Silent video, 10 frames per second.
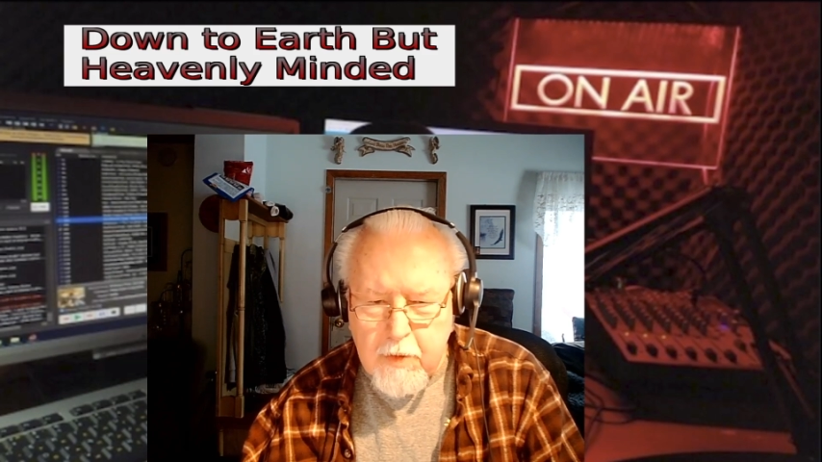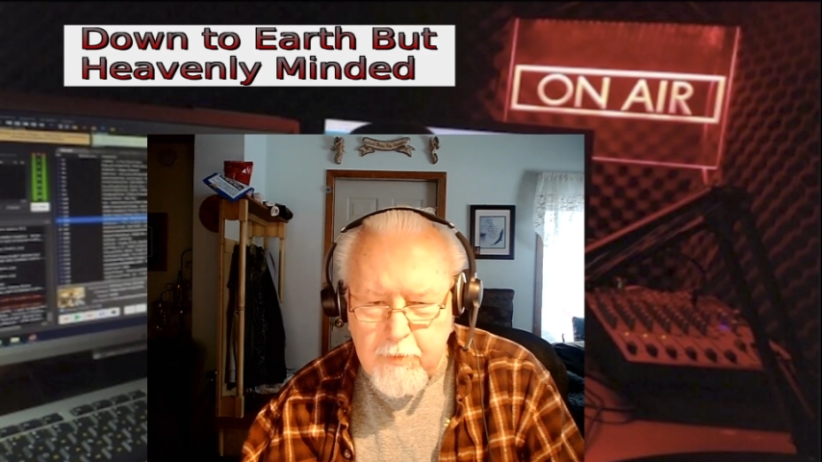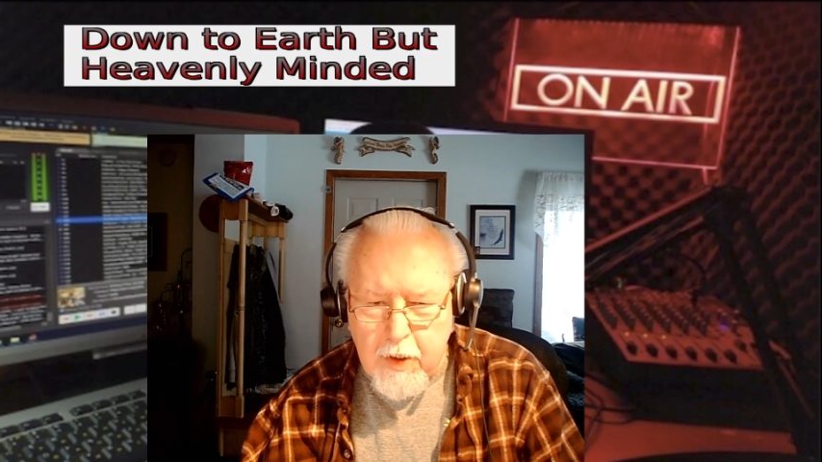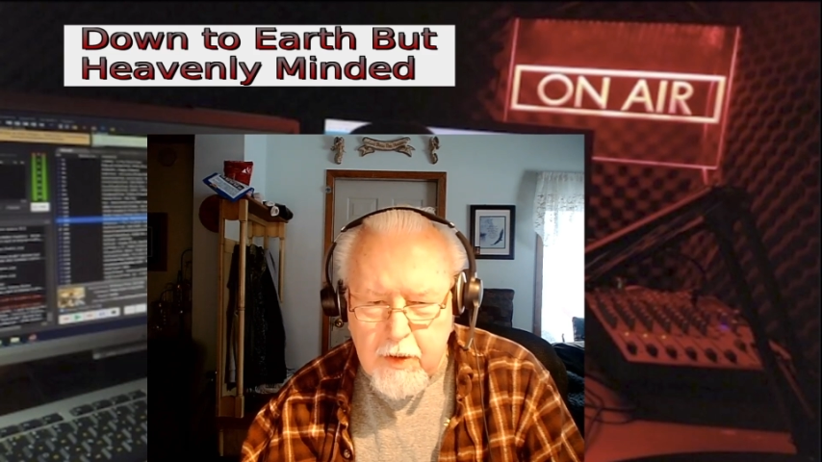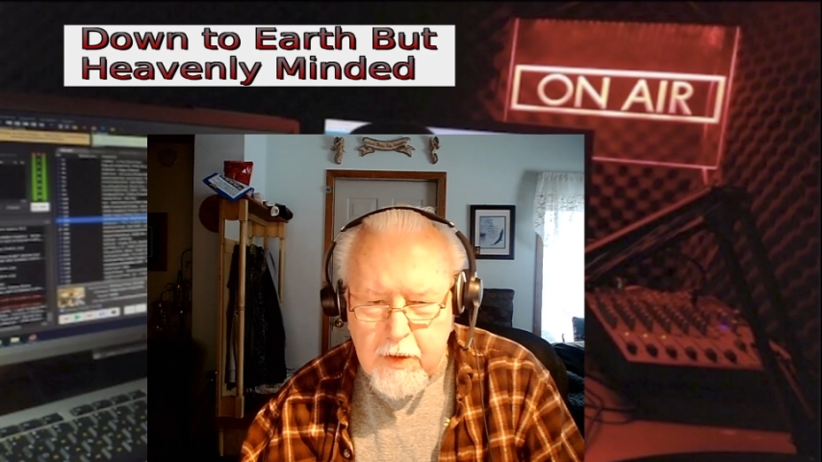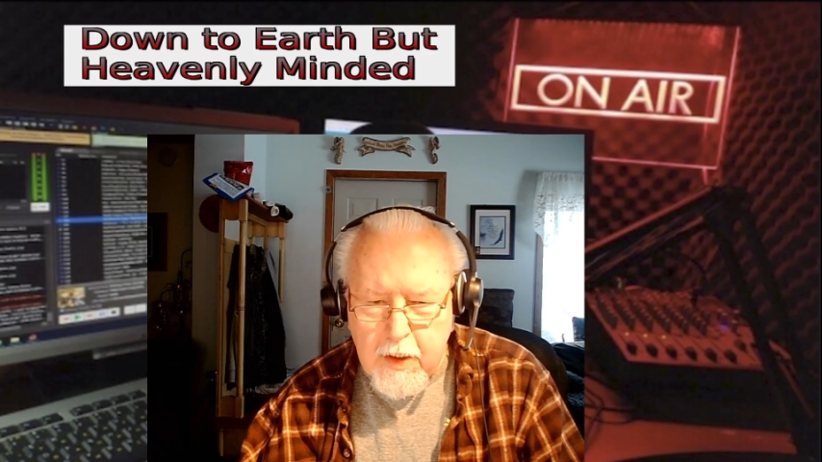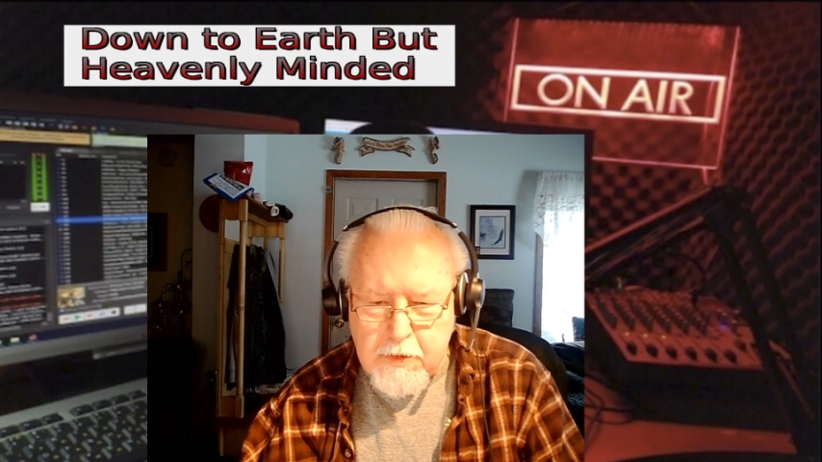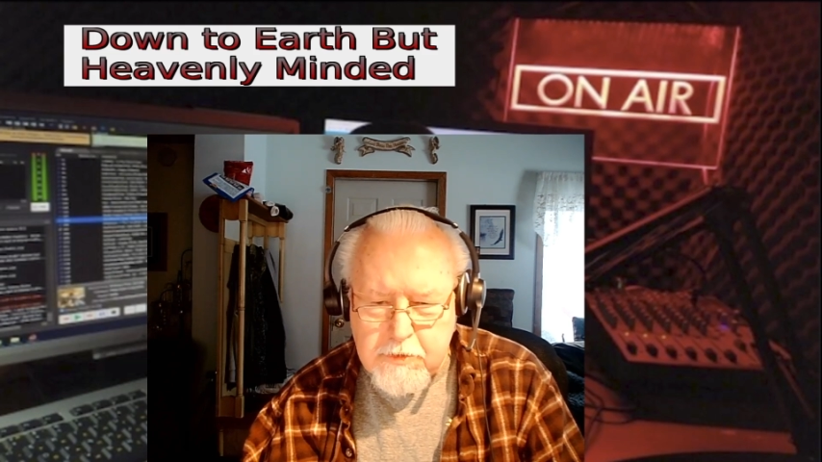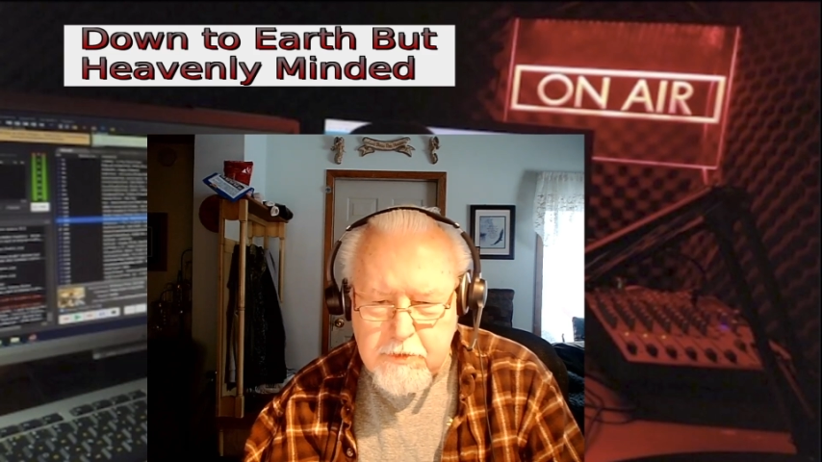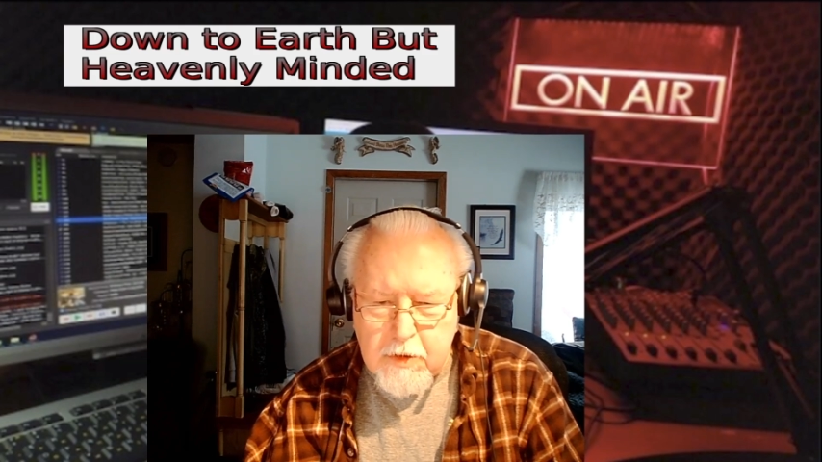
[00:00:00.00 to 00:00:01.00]
podcast
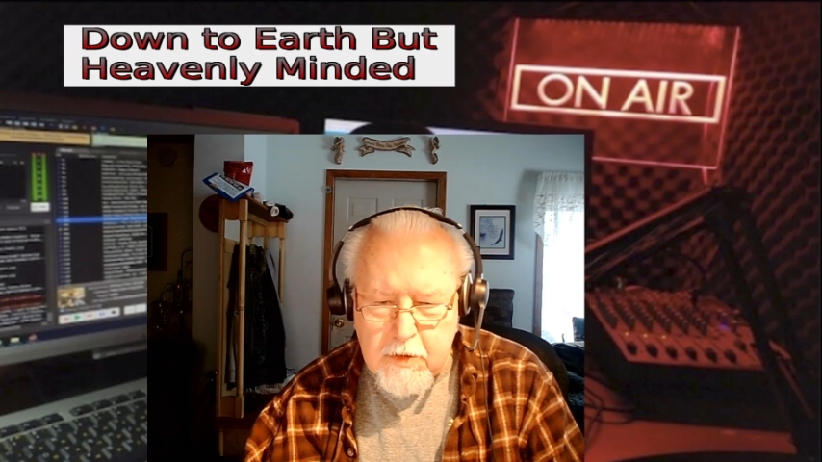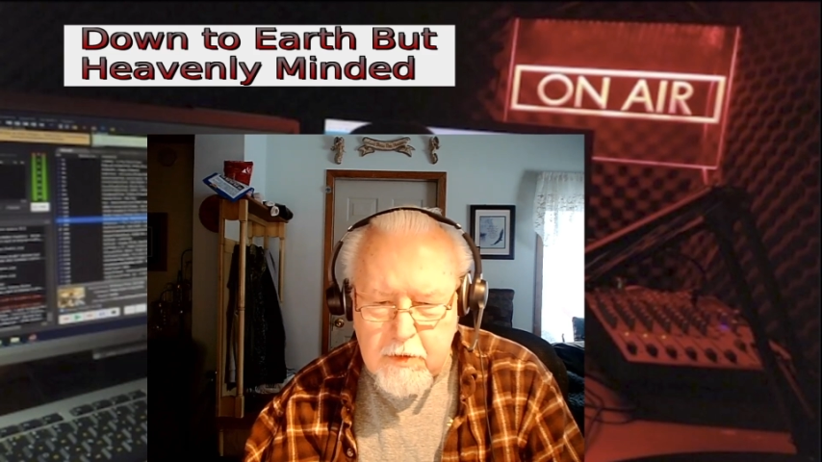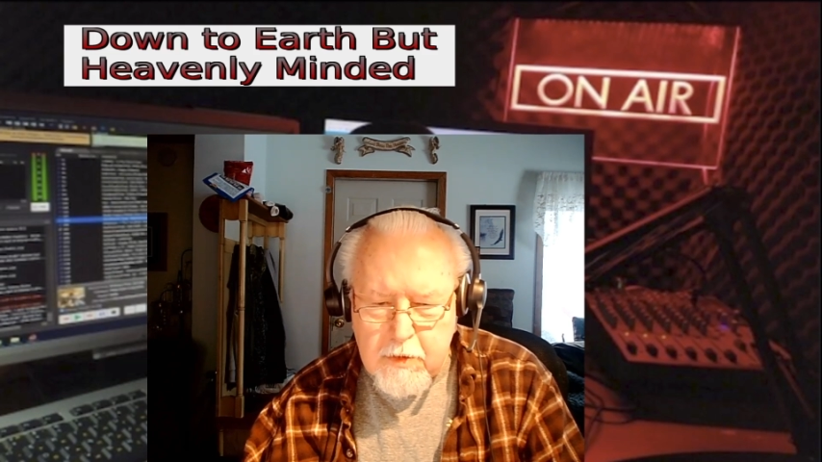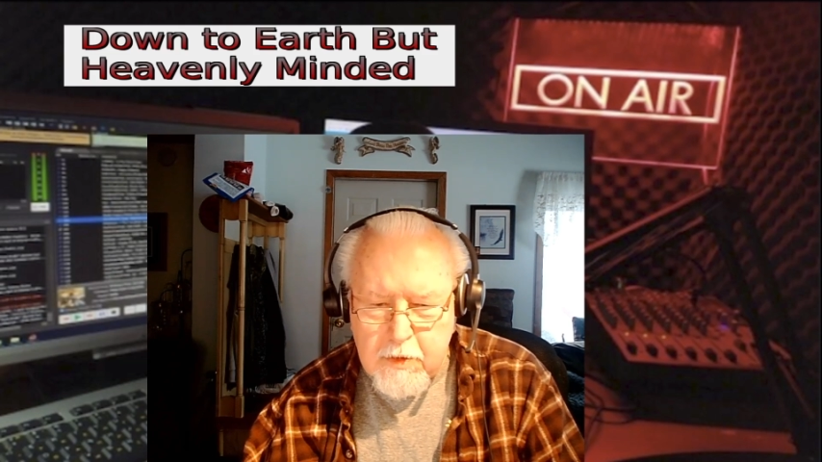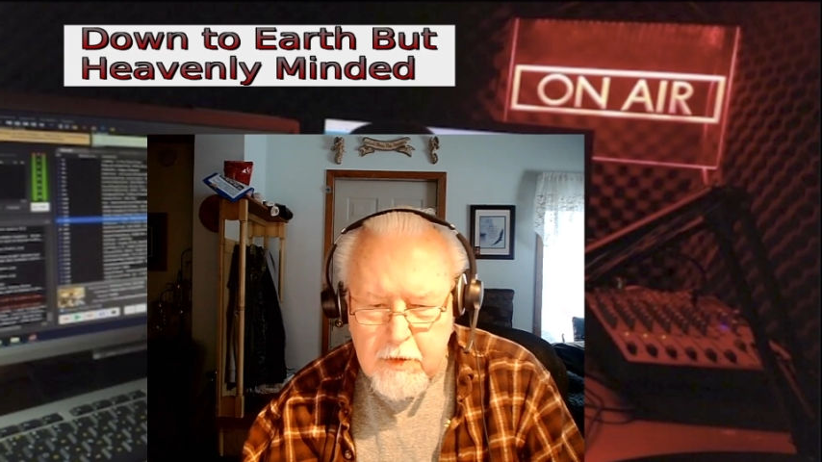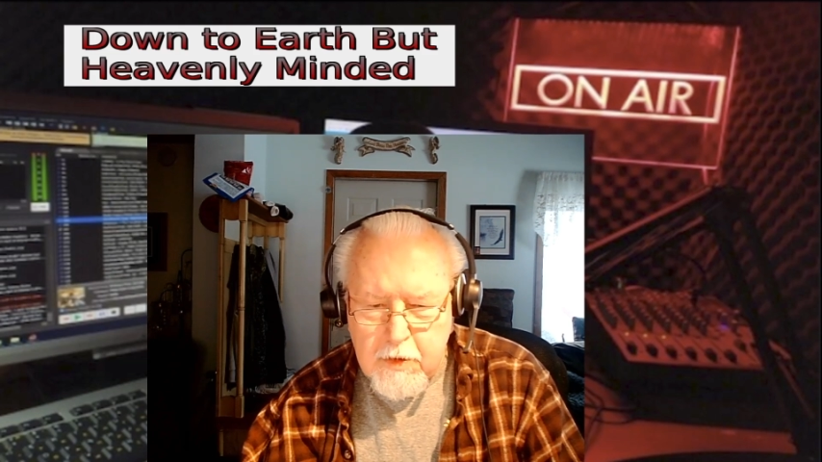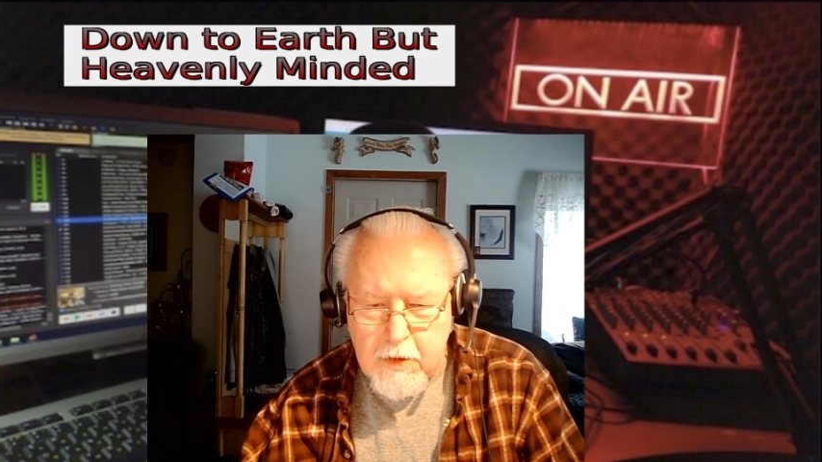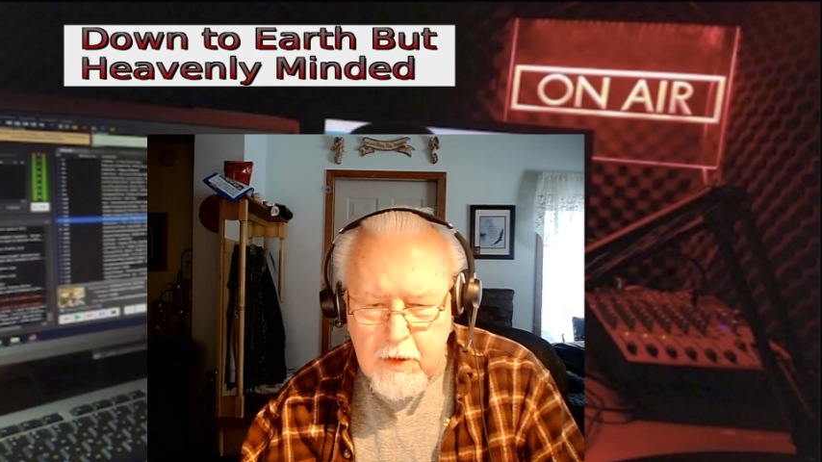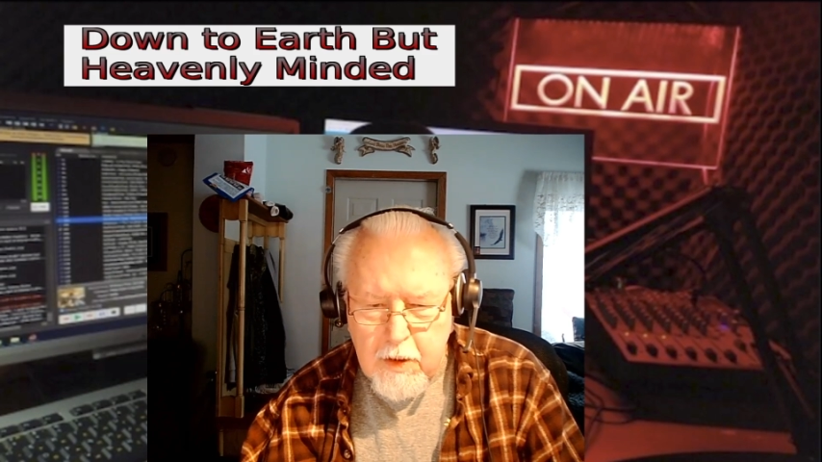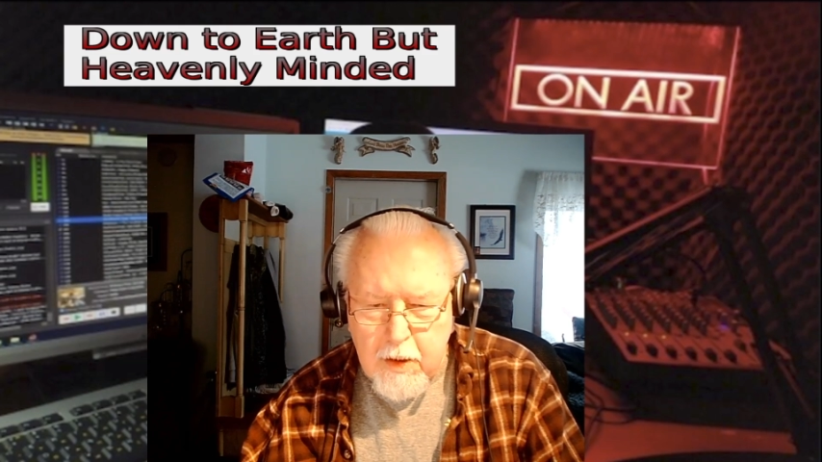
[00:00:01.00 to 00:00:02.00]

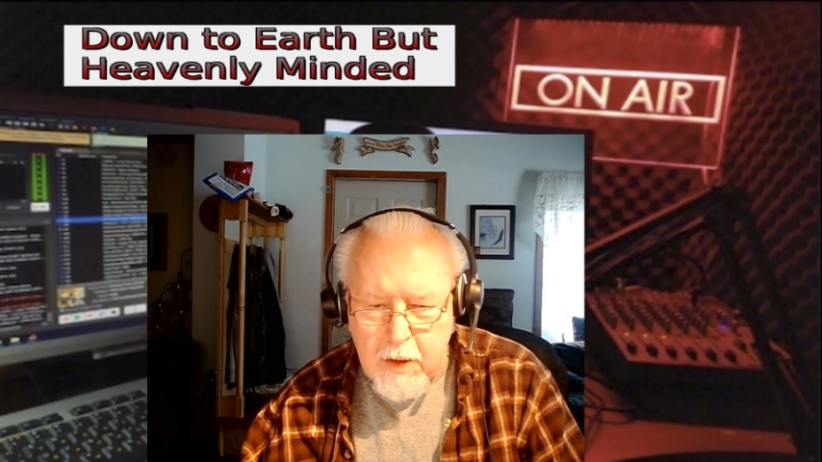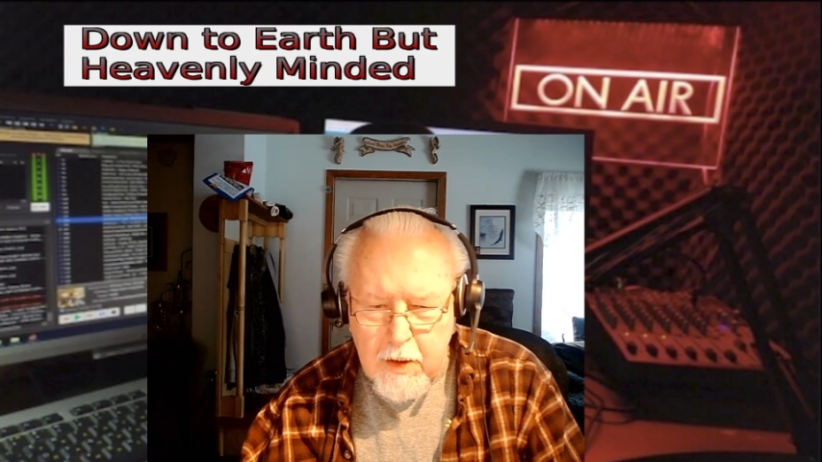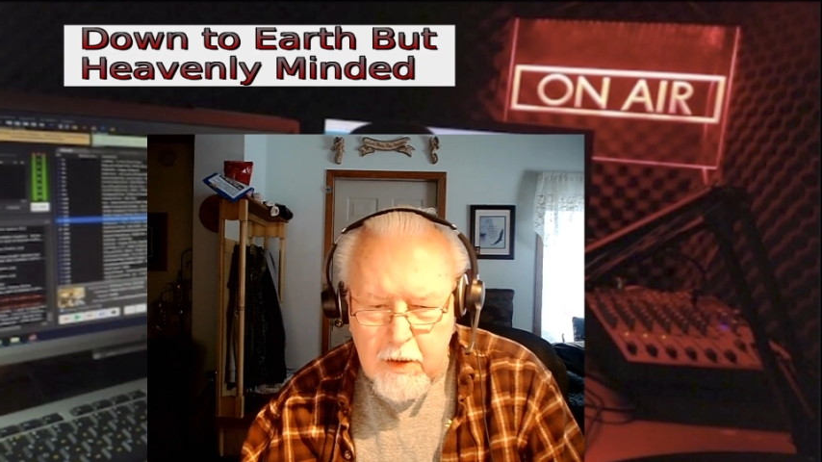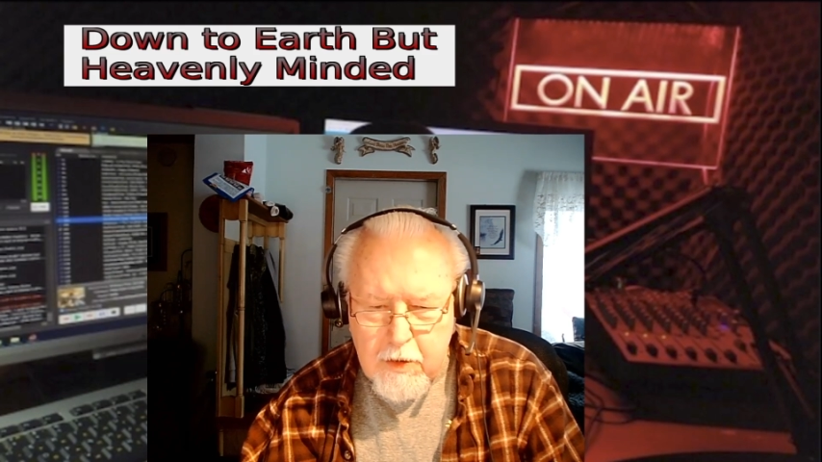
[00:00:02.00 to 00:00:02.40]
uh, uh,